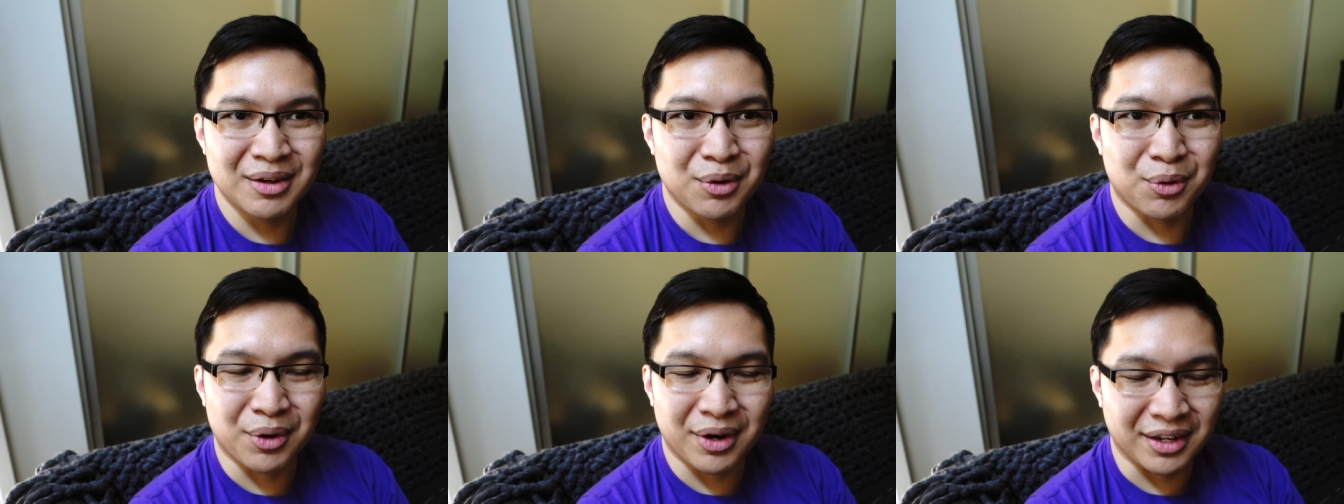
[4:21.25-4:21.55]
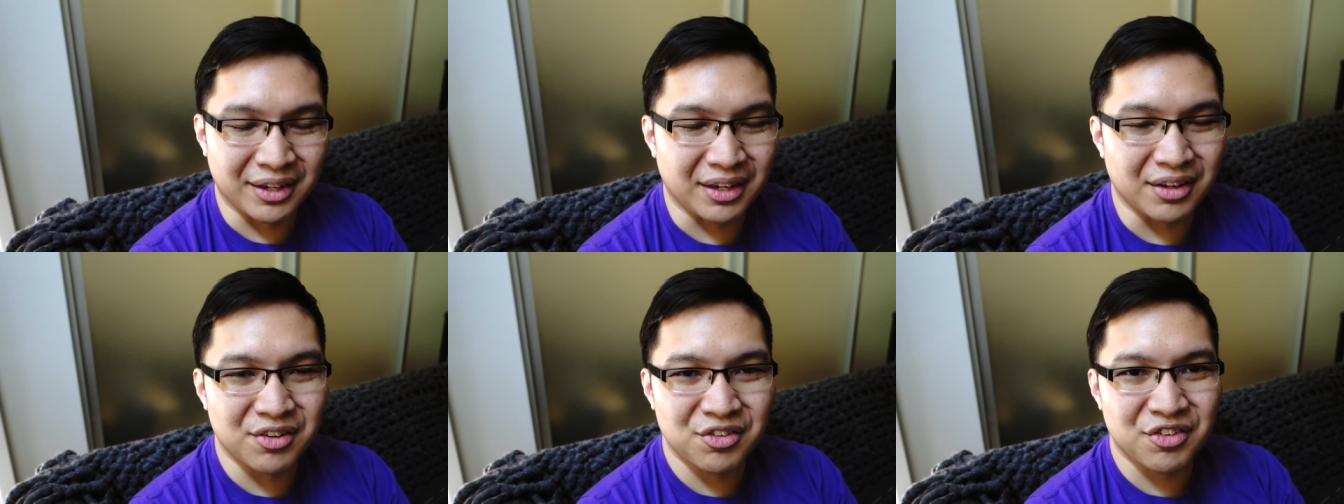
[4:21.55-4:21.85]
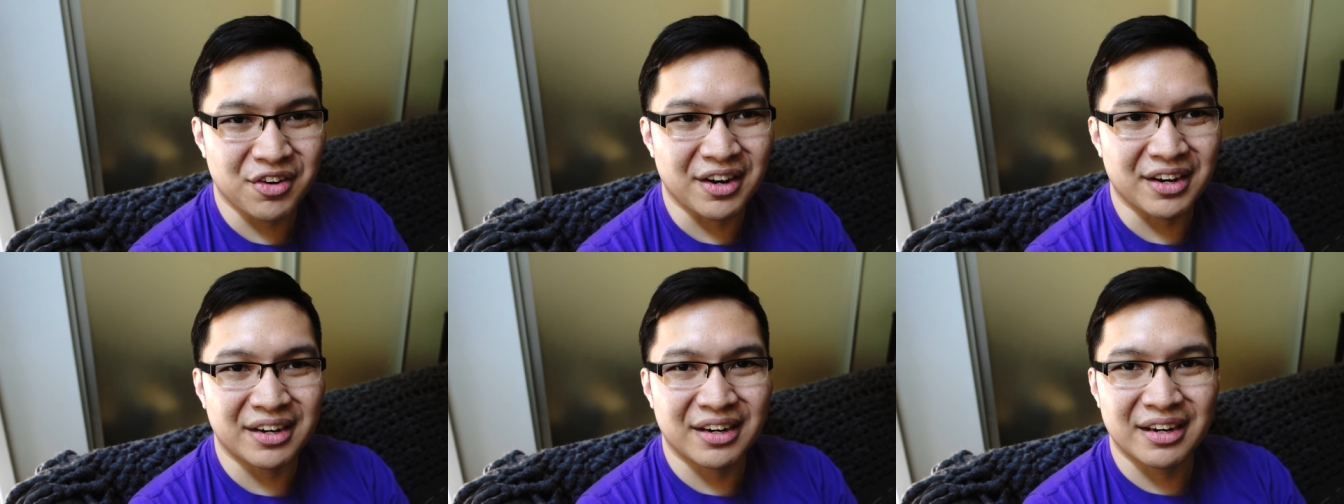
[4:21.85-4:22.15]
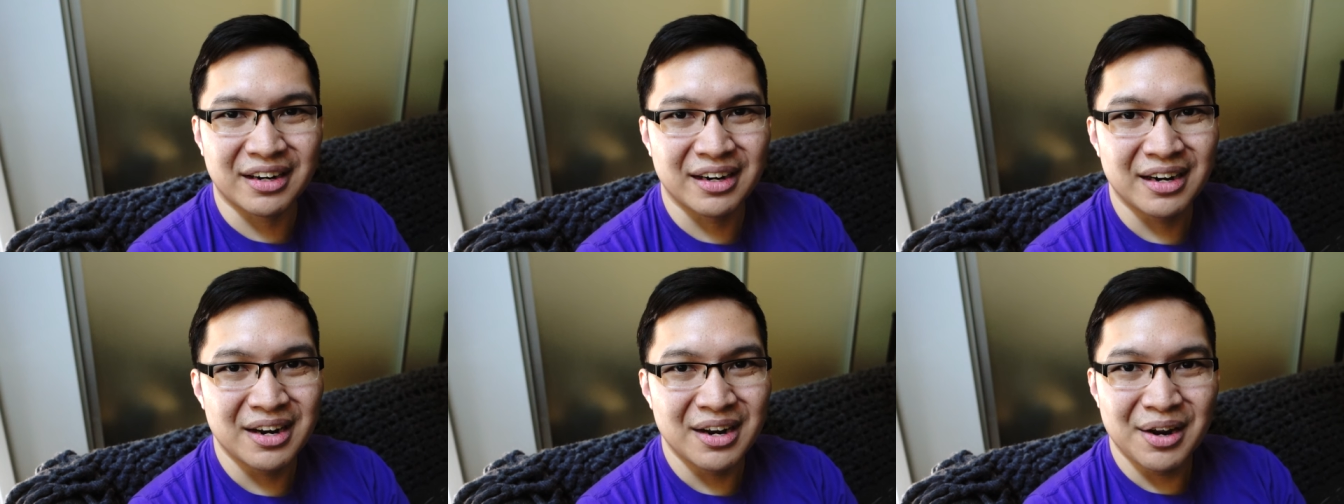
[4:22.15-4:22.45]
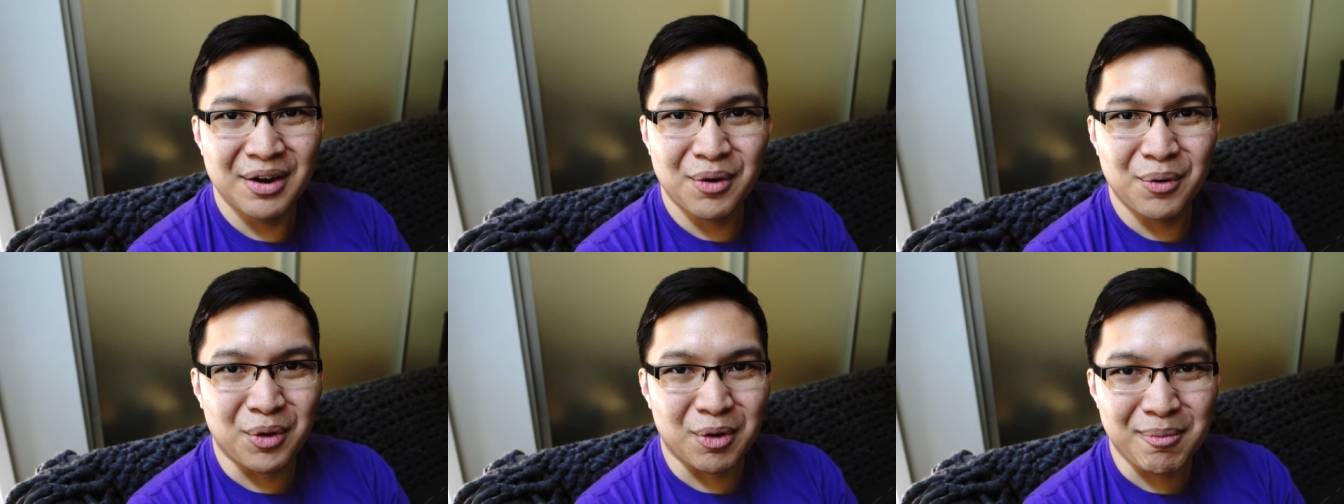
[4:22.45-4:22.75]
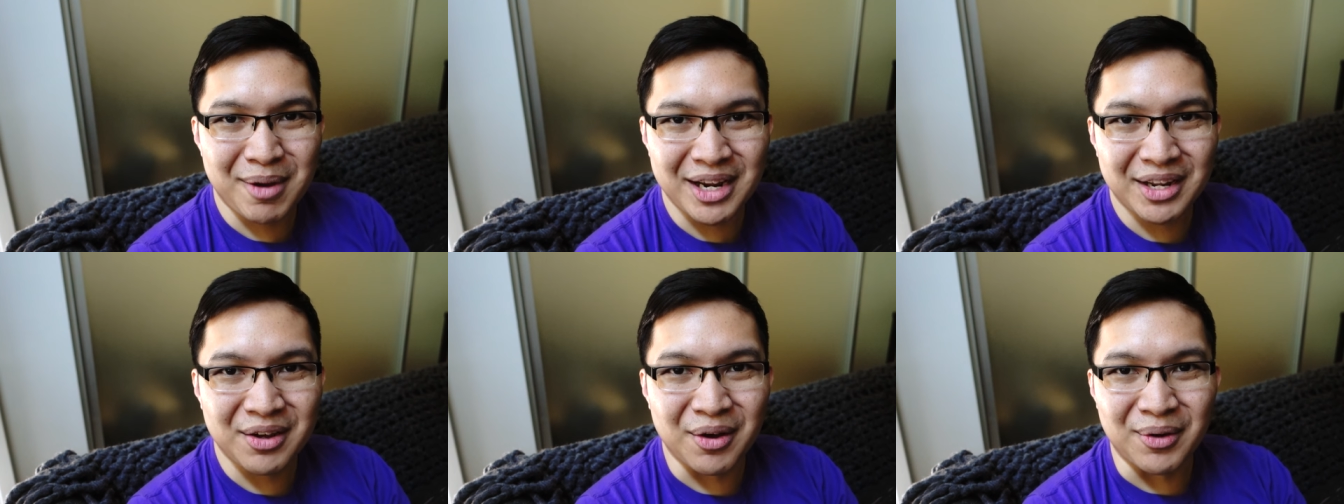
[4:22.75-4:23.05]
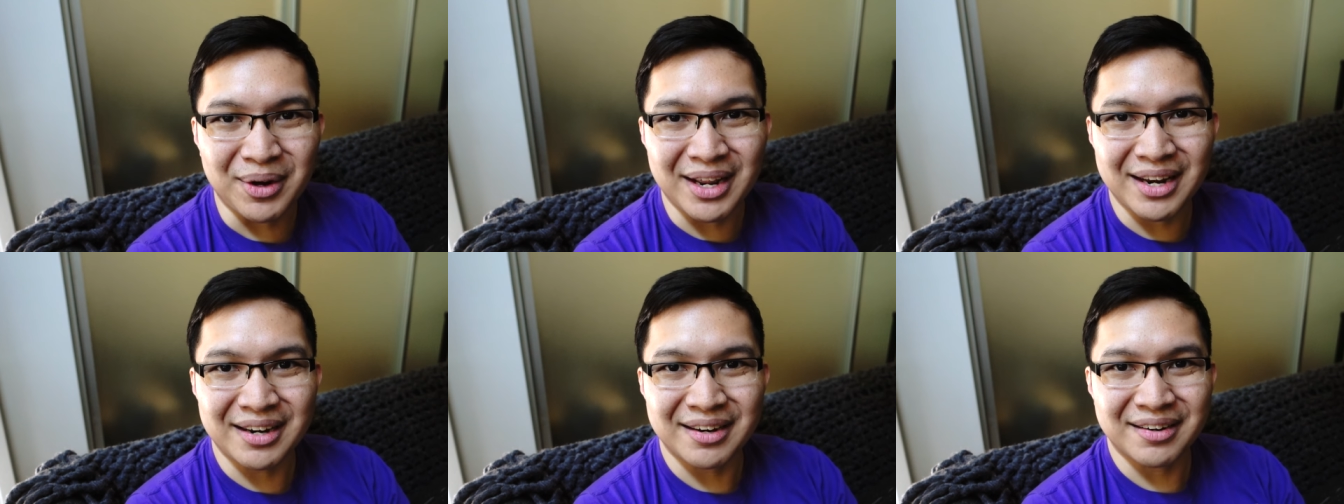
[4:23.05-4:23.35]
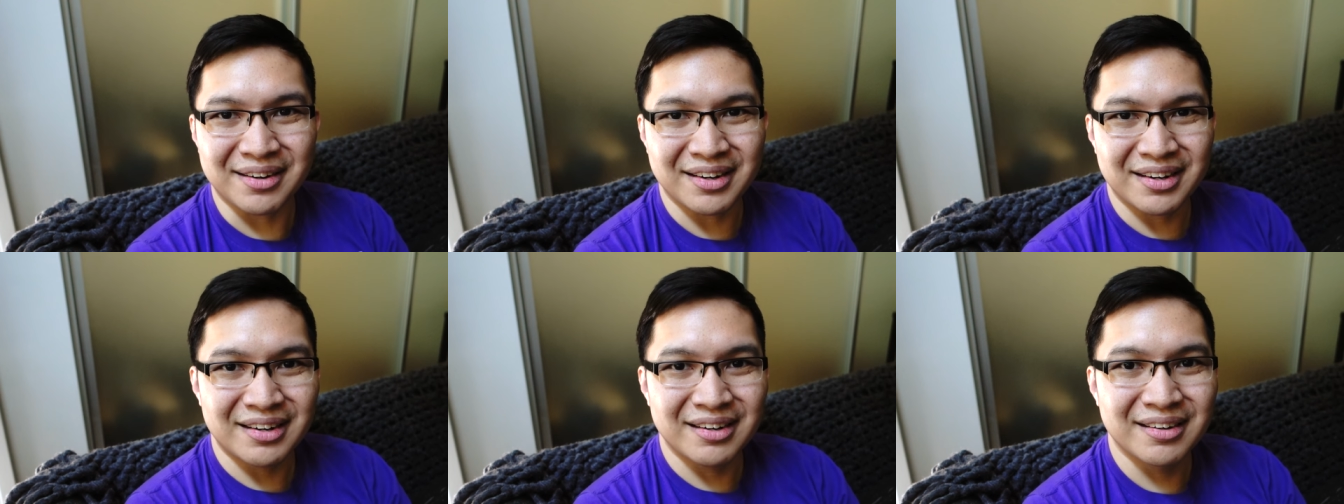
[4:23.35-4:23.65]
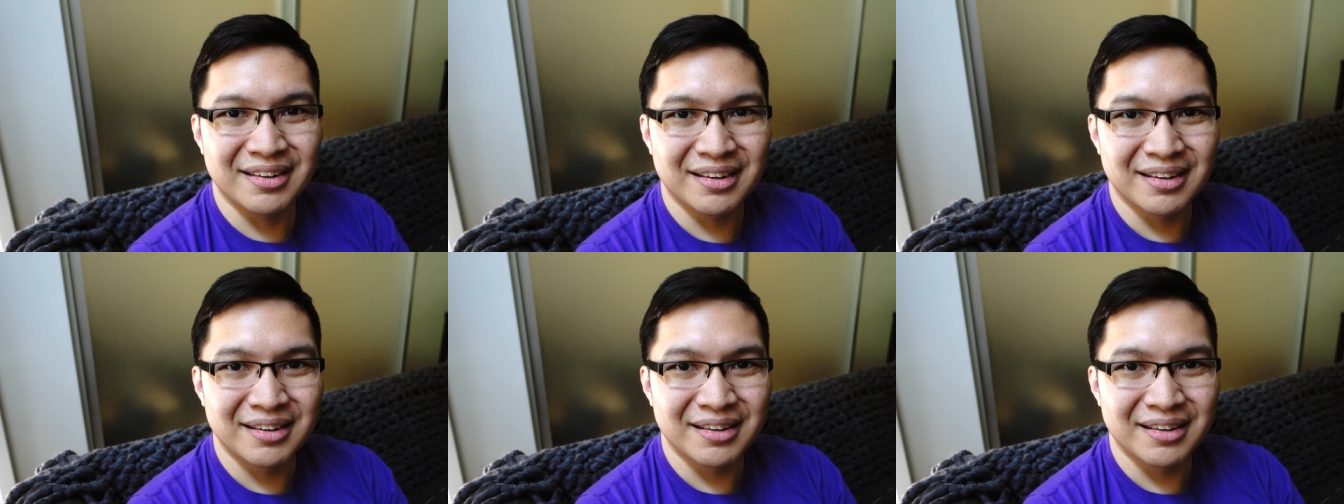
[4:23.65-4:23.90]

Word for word: or Illustrator, or my code editor